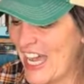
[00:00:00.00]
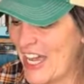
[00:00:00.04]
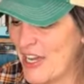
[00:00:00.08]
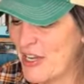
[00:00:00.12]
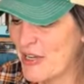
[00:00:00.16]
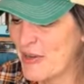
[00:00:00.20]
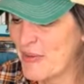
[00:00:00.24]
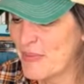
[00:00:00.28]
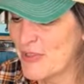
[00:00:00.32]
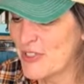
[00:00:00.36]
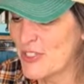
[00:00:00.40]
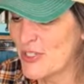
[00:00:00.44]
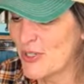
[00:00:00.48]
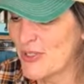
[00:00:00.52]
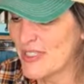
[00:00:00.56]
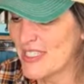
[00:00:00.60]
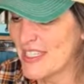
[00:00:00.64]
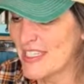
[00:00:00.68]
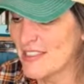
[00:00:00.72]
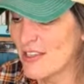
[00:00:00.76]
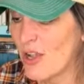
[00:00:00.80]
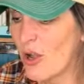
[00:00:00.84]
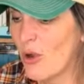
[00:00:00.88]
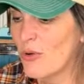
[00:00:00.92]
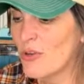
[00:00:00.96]
um,
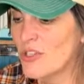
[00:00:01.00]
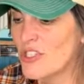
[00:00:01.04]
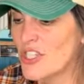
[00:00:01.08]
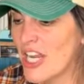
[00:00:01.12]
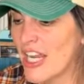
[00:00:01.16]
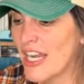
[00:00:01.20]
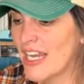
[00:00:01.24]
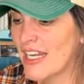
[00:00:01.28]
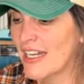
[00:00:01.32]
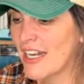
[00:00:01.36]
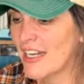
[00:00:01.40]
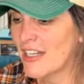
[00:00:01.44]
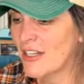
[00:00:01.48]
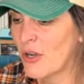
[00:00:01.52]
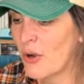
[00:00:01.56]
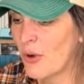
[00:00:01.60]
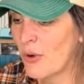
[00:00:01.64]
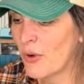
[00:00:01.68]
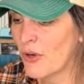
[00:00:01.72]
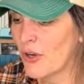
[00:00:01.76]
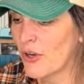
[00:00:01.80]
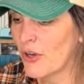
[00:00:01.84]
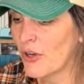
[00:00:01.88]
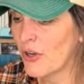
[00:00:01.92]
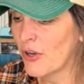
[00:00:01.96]
oh, Jane, I
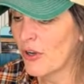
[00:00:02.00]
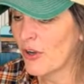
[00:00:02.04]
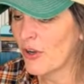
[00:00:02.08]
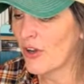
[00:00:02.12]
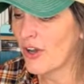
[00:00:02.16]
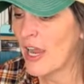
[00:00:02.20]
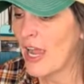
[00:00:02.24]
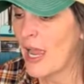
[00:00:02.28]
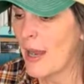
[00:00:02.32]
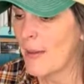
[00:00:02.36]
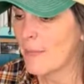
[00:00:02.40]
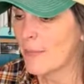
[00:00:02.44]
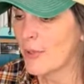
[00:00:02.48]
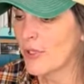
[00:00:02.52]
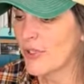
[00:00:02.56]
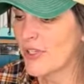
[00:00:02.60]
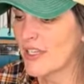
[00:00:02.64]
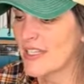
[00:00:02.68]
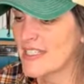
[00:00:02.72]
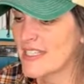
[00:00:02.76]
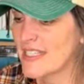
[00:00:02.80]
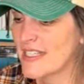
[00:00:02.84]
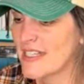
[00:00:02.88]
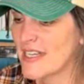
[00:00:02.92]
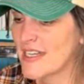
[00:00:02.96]
know her.
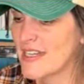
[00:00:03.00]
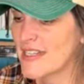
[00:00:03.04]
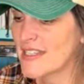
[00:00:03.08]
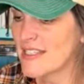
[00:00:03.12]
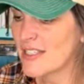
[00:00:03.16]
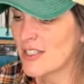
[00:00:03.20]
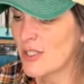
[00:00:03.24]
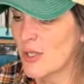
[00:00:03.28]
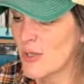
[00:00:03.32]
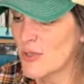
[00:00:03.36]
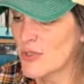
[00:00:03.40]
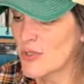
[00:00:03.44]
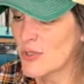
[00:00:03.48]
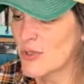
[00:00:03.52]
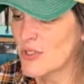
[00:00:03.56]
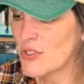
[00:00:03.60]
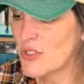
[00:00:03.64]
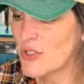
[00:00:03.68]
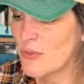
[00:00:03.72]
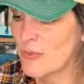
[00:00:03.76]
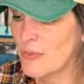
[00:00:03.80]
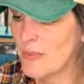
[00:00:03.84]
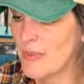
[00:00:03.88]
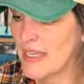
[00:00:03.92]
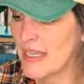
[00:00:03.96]
Burlington is closer
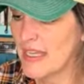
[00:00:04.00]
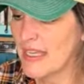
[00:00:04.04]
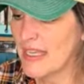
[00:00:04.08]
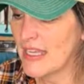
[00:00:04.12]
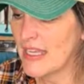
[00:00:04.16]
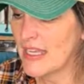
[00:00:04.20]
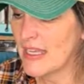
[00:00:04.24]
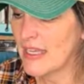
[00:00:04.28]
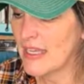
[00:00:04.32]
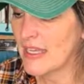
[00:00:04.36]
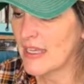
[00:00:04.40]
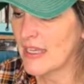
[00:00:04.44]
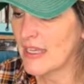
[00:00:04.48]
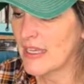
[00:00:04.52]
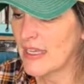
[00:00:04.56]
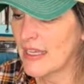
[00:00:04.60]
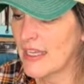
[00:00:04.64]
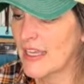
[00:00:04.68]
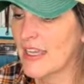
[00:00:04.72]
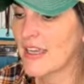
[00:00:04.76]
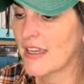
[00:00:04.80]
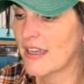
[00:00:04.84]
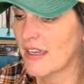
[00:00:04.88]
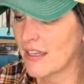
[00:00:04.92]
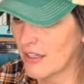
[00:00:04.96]
to me
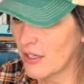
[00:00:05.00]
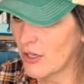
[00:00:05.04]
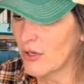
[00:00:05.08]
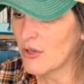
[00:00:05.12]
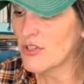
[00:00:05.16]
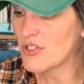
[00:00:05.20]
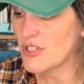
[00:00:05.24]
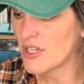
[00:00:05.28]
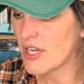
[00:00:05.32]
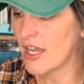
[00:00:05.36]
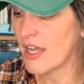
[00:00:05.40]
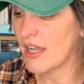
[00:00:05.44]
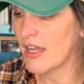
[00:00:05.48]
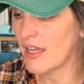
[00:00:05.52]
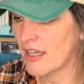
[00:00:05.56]
in Kenosha